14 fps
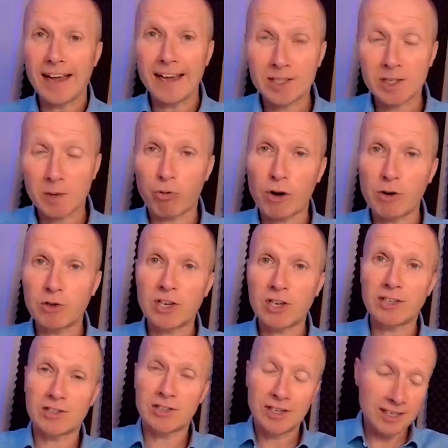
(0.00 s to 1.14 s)
It's a
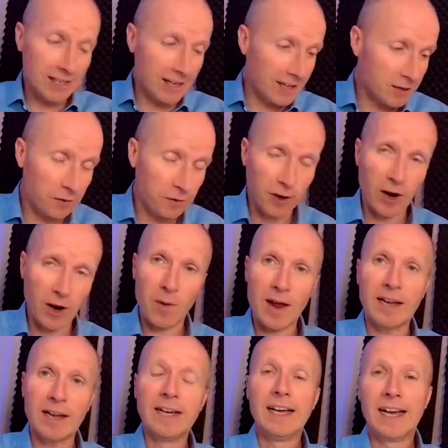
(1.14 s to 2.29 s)
process. You need to follow it,